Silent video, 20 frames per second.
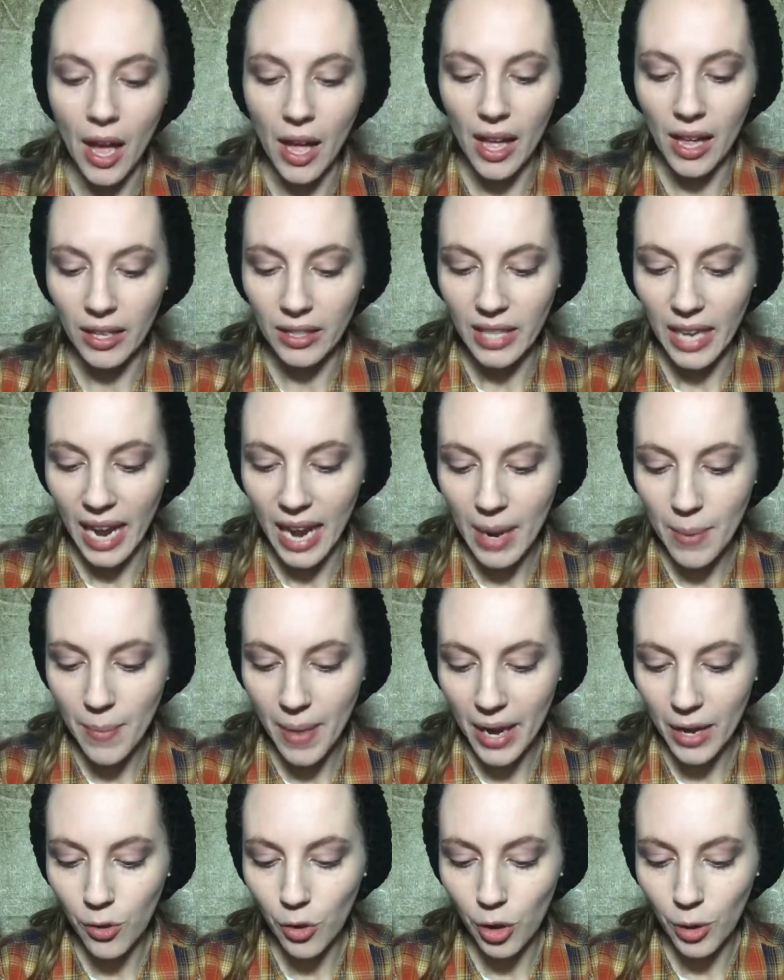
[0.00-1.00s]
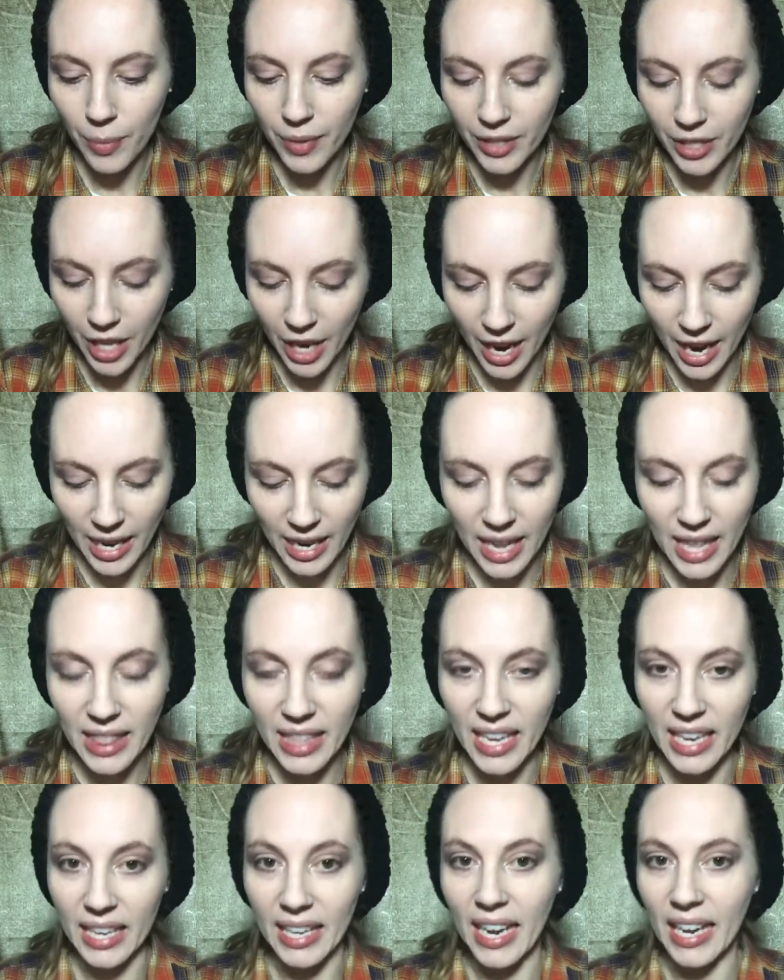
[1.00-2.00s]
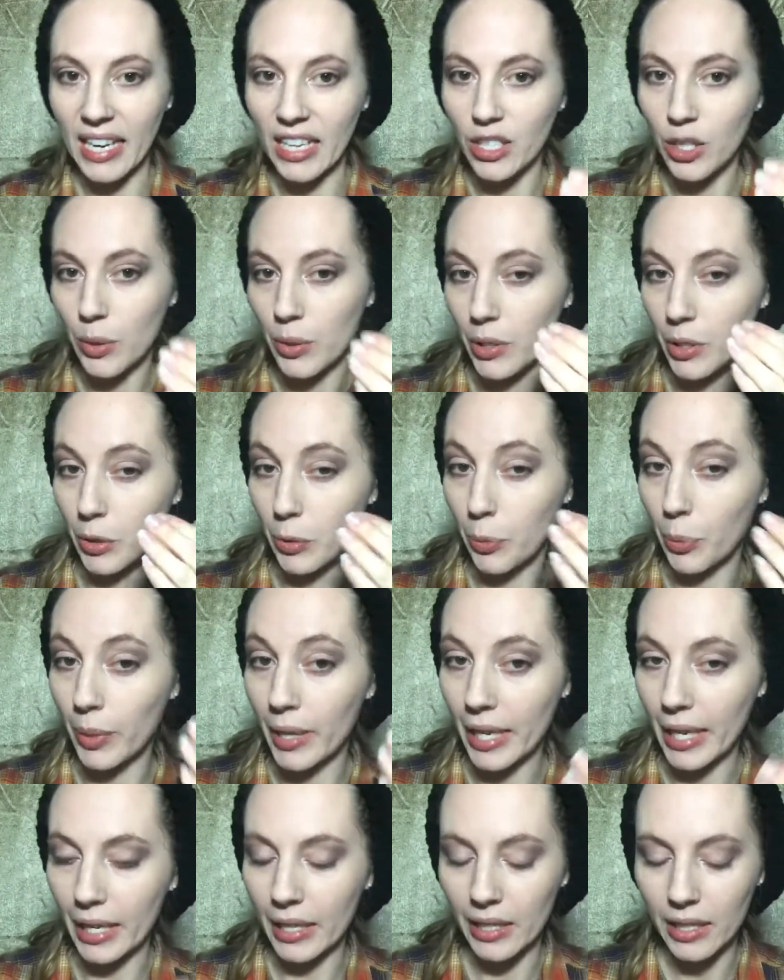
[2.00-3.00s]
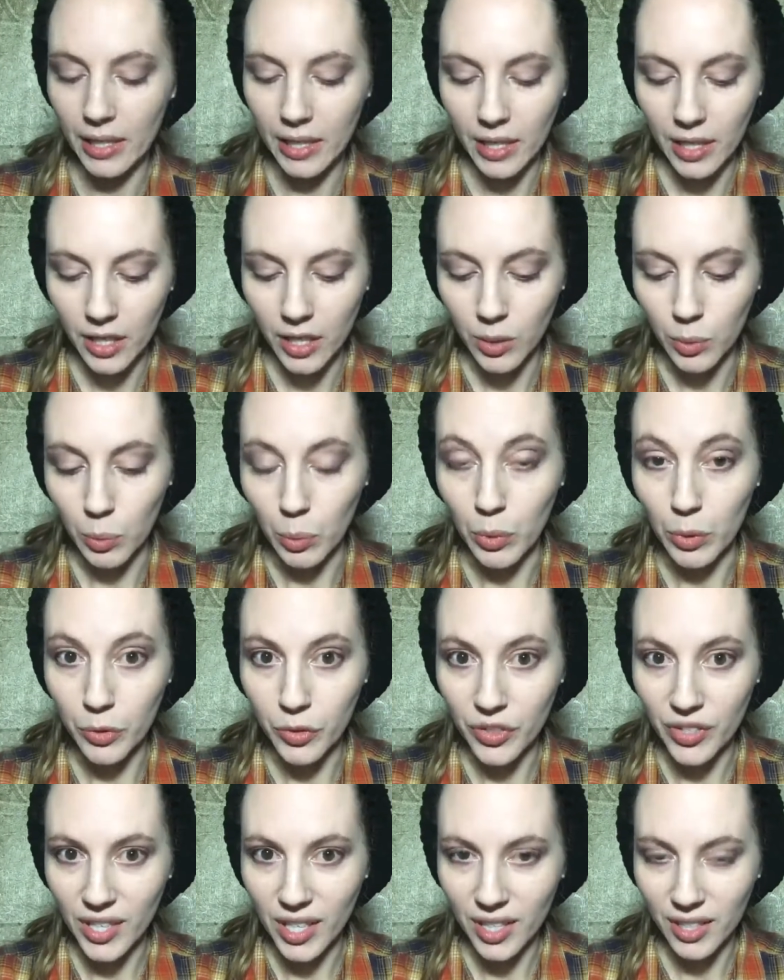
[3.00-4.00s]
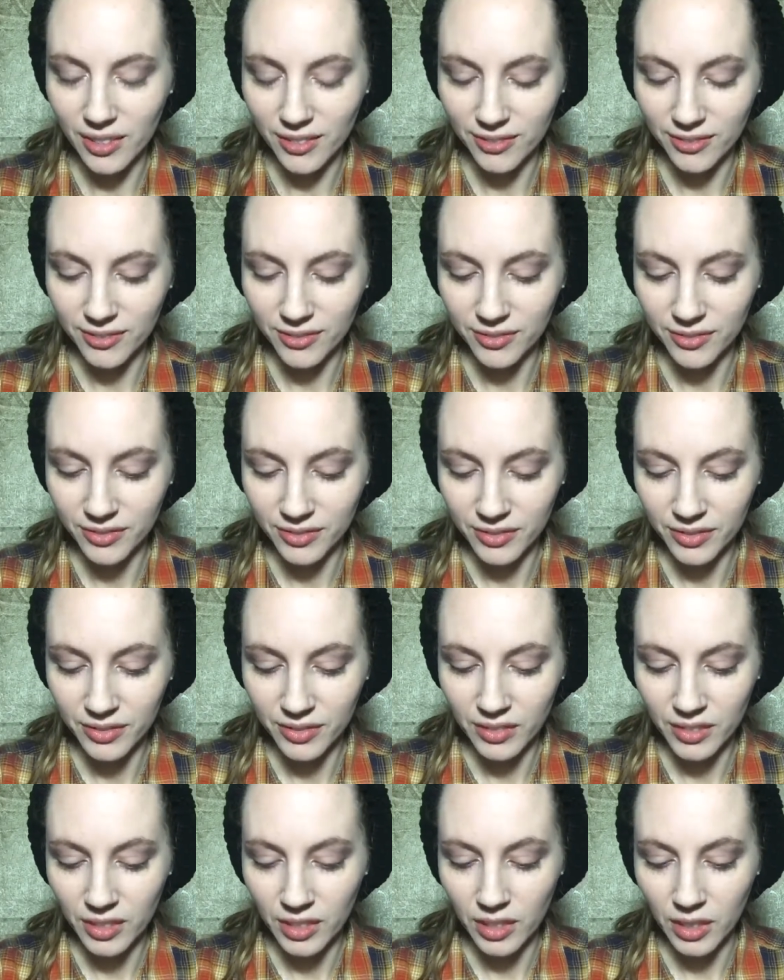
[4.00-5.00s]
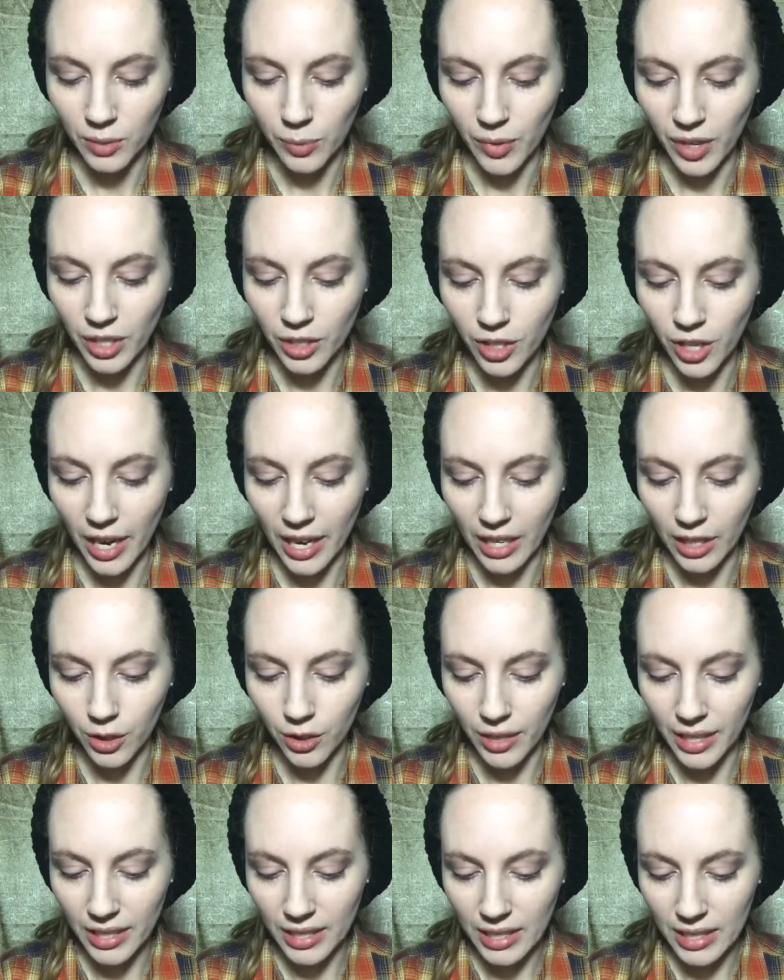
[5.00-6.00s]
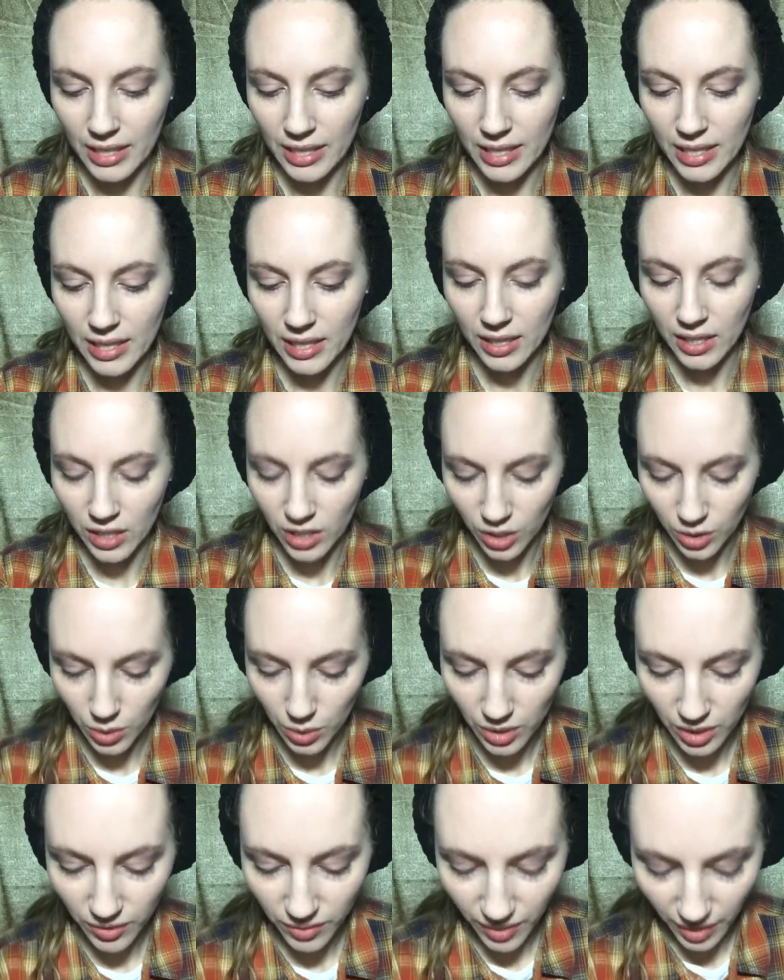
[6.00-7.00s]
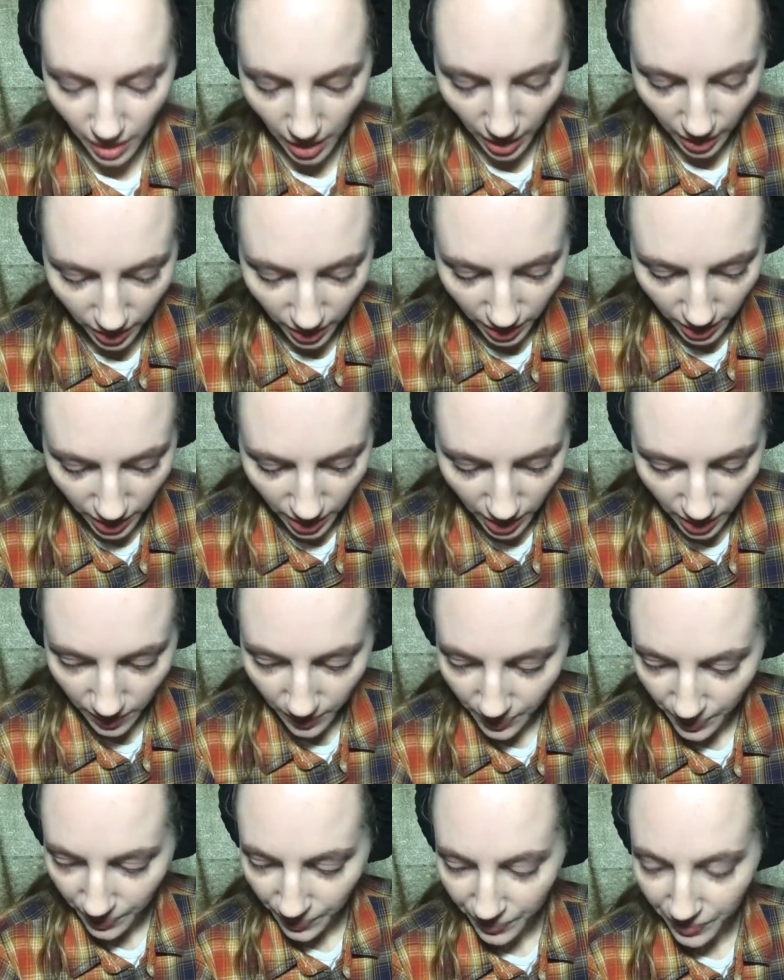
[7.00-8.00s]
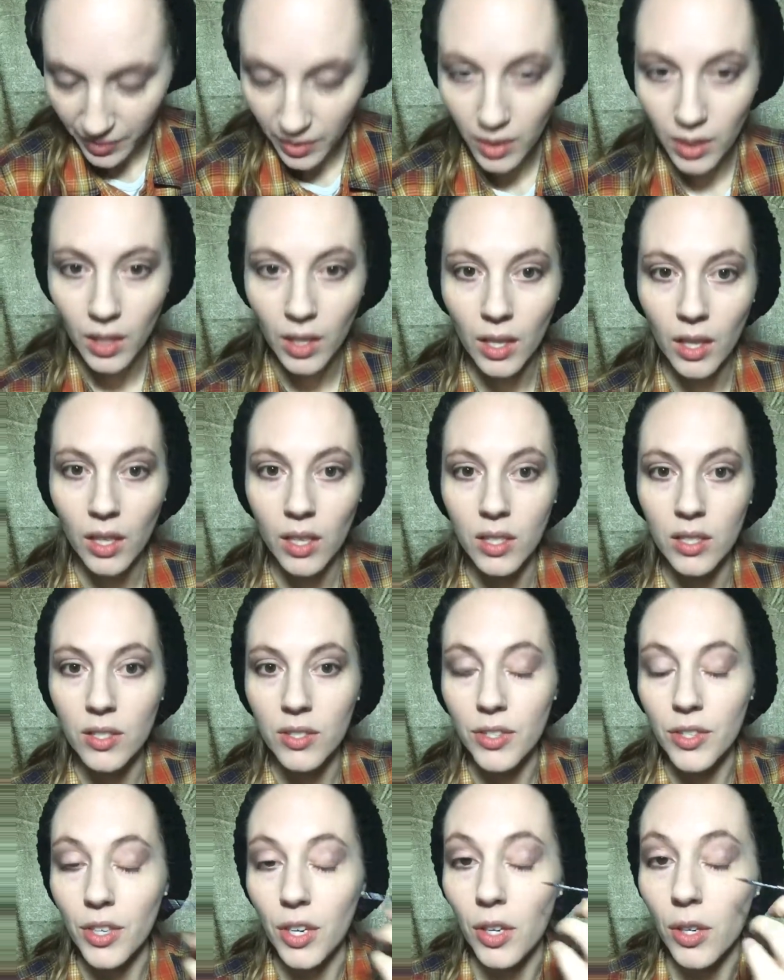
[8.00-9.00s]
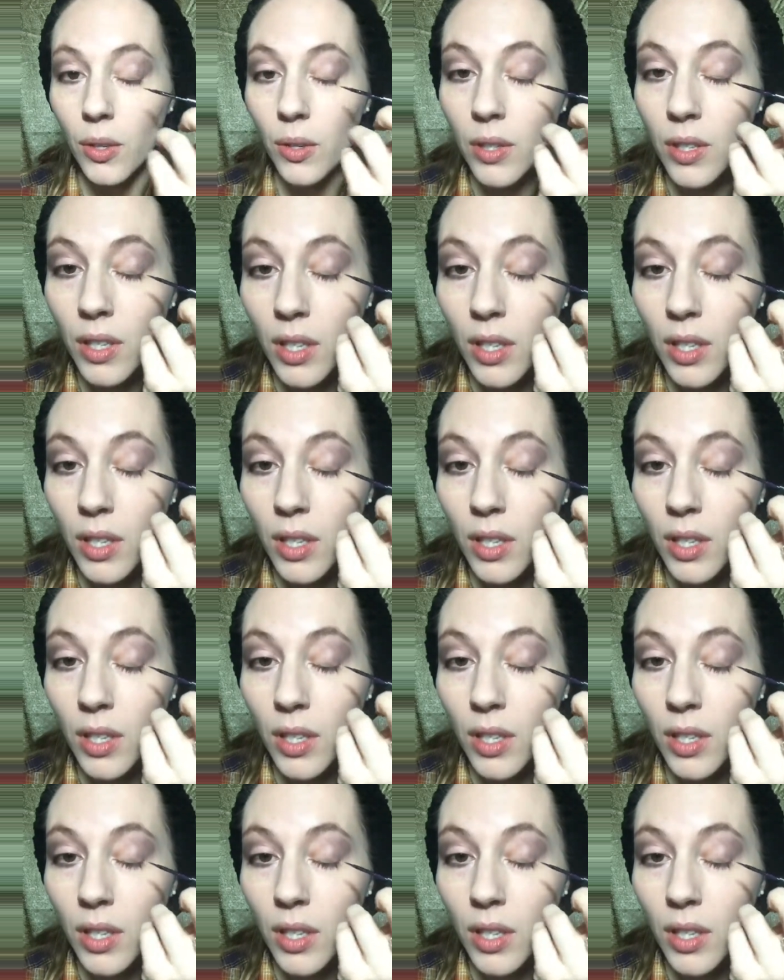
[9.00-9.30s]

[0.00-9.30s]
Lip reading: align my normal line and then kind of do a little wing. We'll see when I try to create these 2 different colors. So,